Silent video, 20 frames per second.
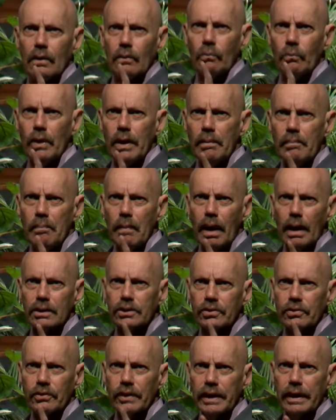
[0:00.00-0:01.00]
We
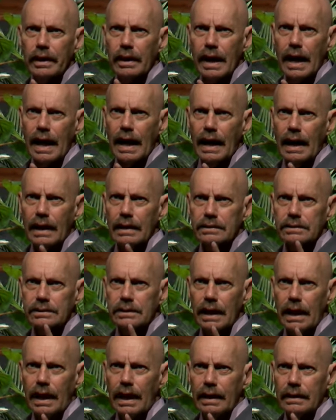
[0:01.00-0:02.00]
must realize
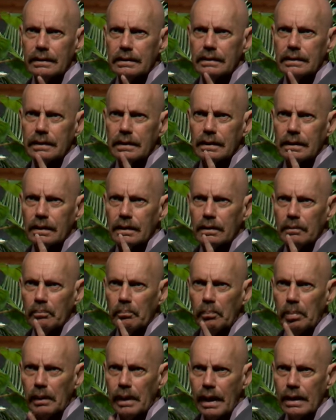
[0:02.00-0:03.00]
that
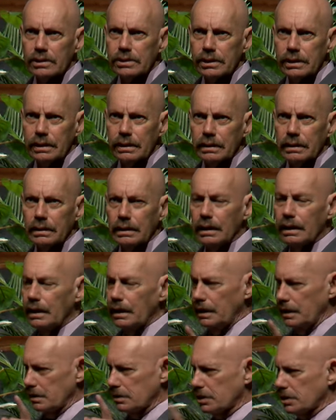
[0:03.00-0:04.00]
blessing
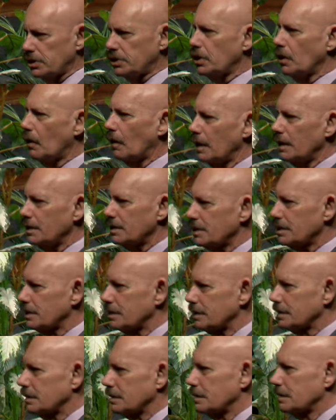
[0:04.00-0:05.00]
is a
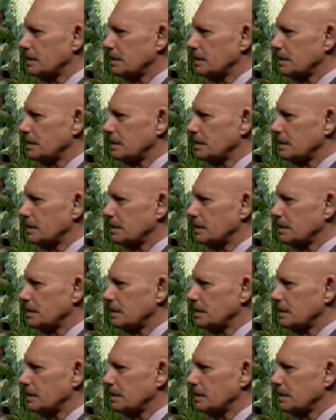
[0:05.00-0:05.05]
choice